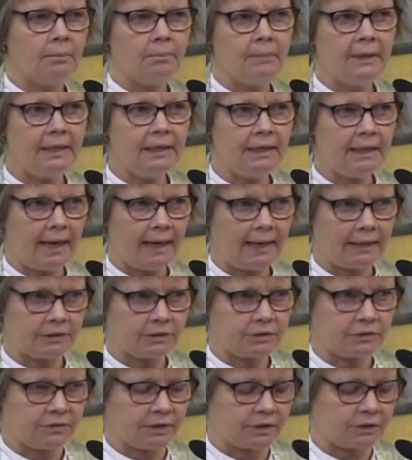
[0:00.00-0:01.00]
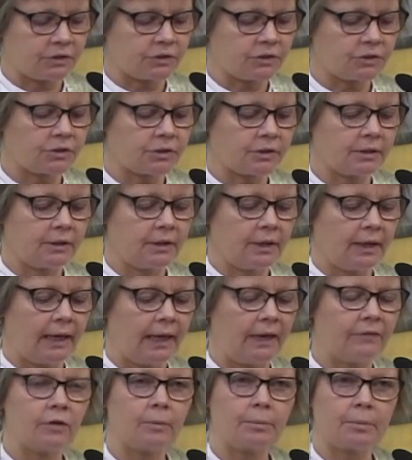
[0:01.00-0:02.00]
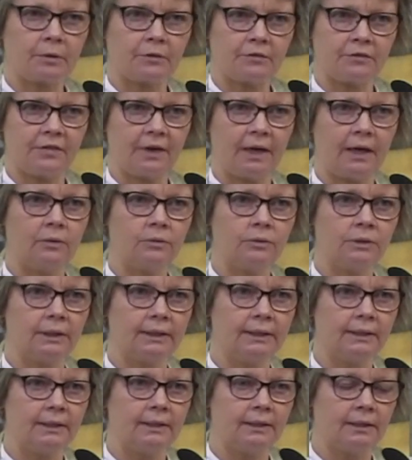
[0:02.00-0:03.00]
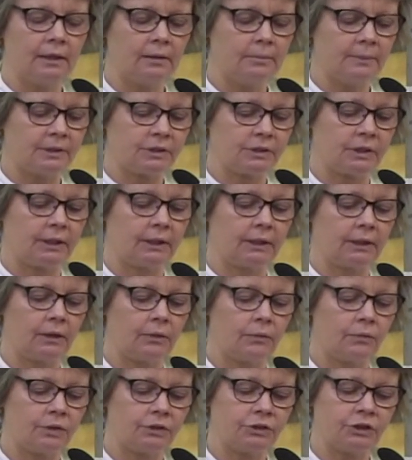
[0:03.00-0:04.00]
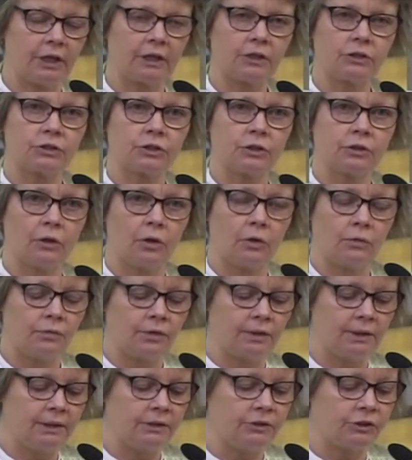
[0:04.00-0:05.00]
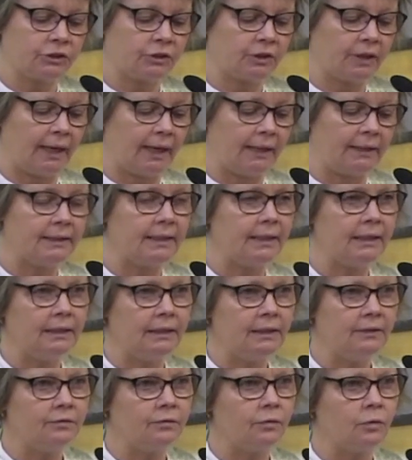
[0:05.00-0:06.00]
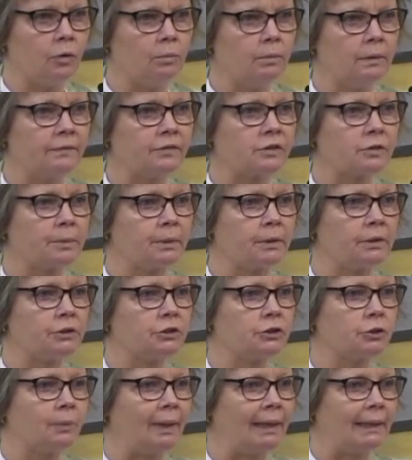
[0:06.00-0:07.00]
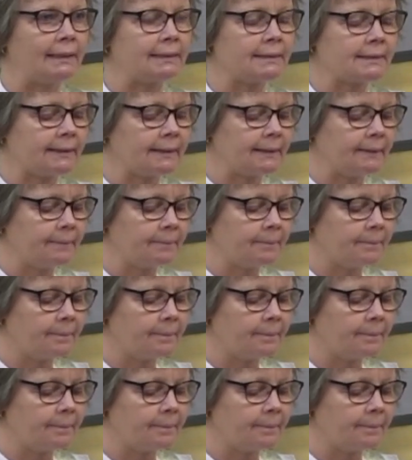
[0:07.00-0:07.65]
many activists have a profoundly limiting rejection of religion and any form of spirituality.